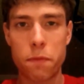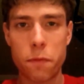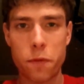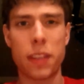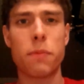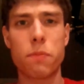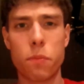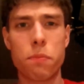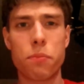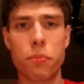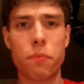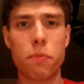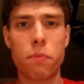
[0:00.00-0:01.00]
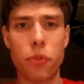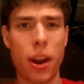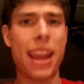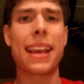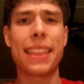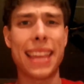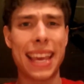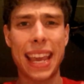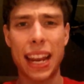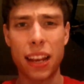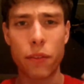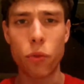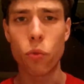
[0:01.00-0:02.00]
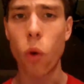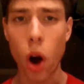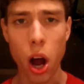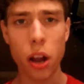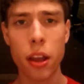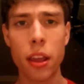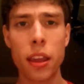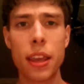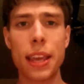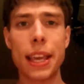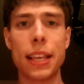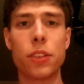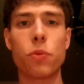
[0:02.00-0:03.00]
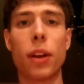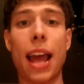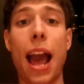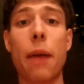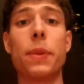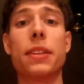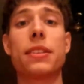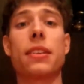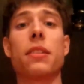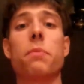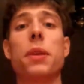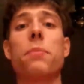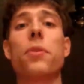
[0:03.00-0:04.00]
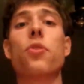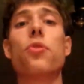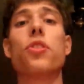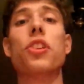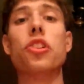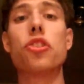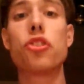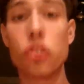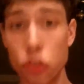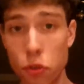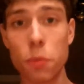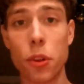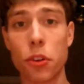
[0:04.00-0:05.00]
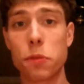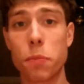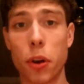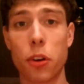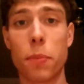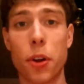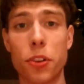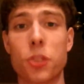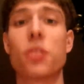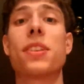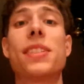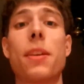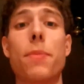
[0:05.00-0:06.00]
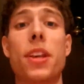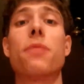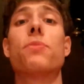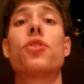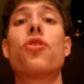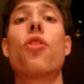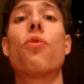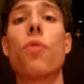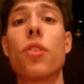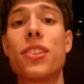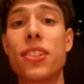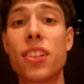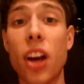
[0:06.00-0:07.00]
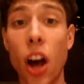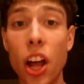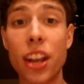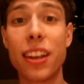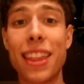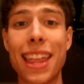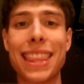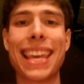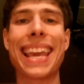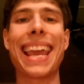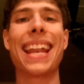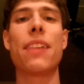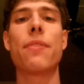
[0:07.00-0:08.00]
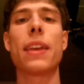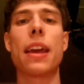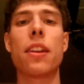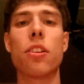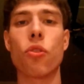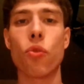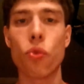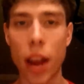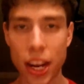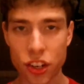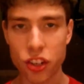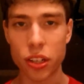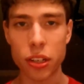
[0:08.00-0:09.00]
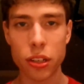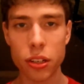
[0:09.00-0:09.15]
feet break and they can't even walk, is what happens to the people who consume those butterball turkeys. They become so rotund that they can't even get an erection.